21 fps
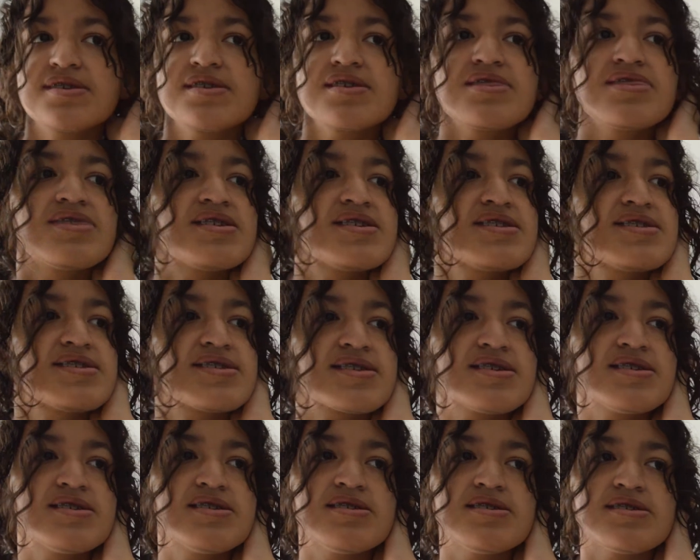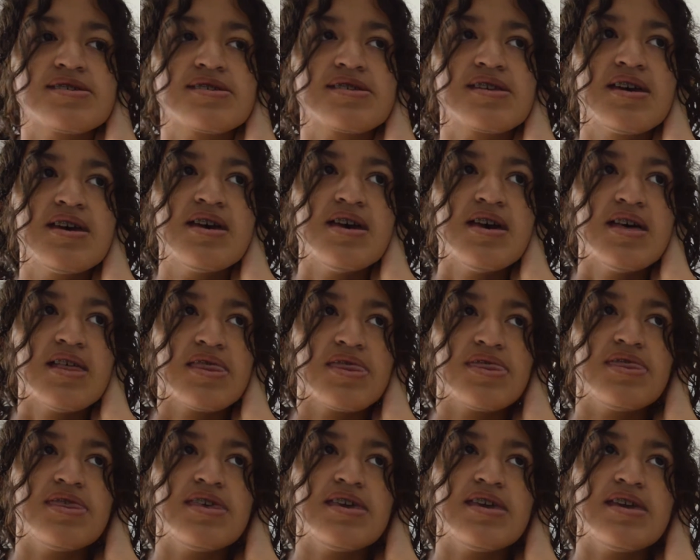This is
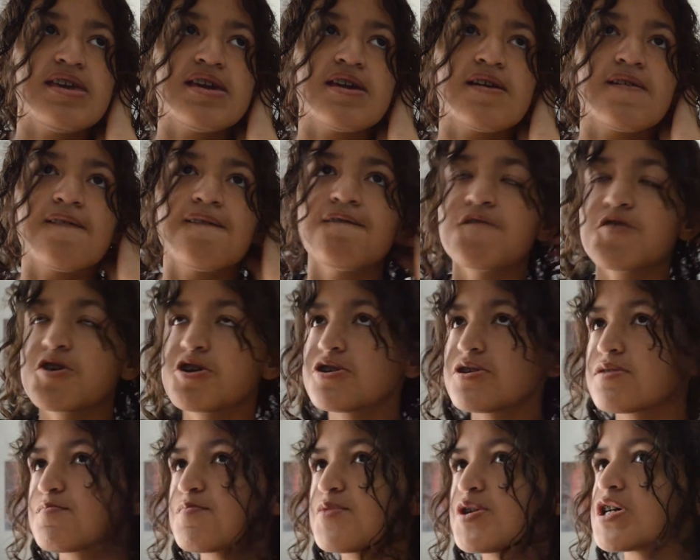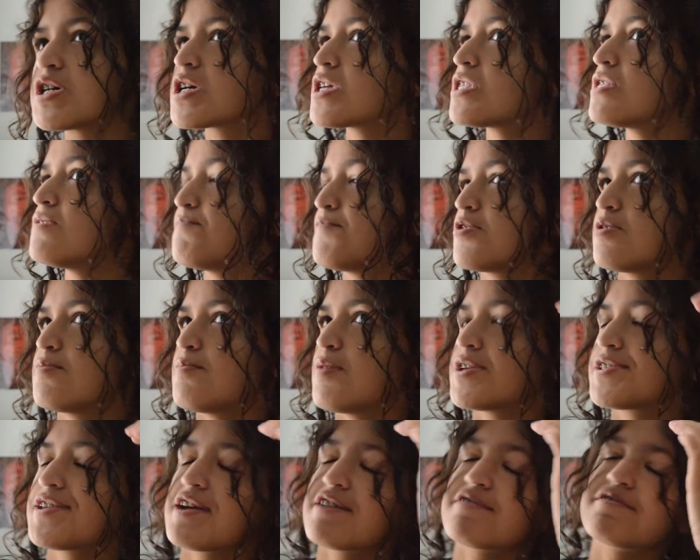the first book in the
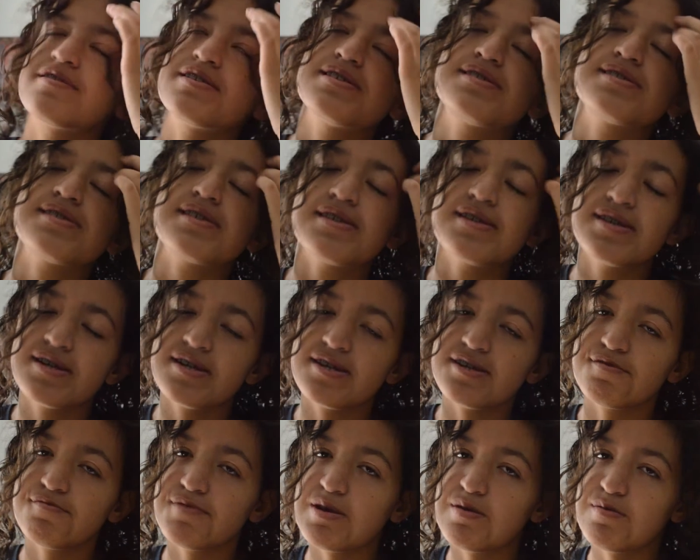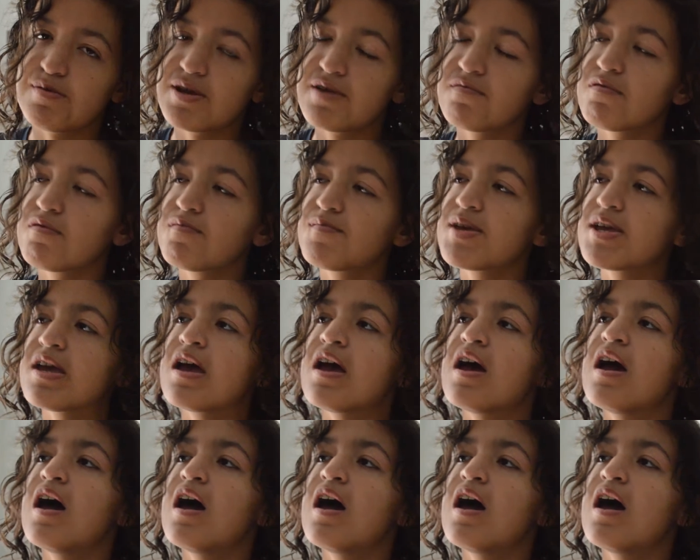Murderbot Diaries, and it is a reread for me.